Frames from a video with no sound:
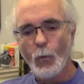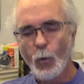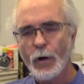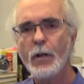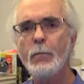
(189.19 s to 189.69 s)

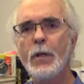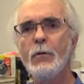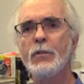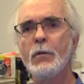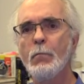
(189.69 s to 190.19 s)
We're going to be
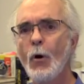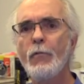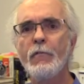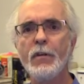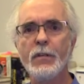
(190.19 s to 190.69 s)
using
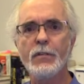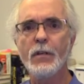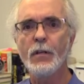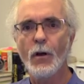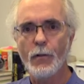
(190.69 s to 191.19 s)
both of these
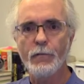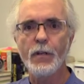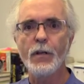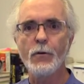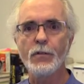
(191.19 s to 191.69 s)
in other
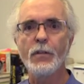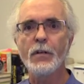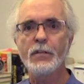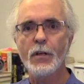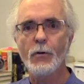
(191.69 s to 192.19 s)
videos in
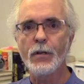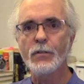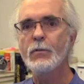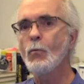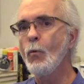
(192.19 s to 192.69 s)
this
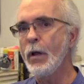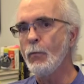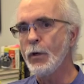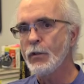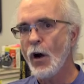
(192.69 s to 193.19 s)
series when
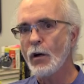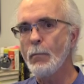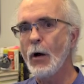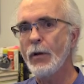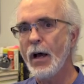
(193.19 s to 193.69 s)
we talk
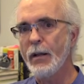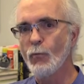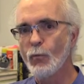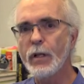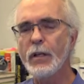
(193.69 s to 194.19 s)
about how to
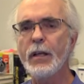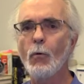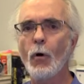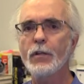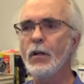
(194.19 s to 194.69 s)
really get
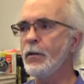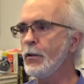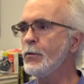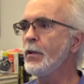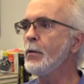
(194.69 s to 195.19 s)
work done
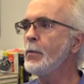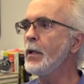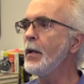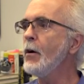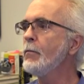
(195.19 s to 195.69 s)
using the
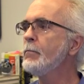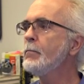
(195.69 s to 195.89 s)
PDL.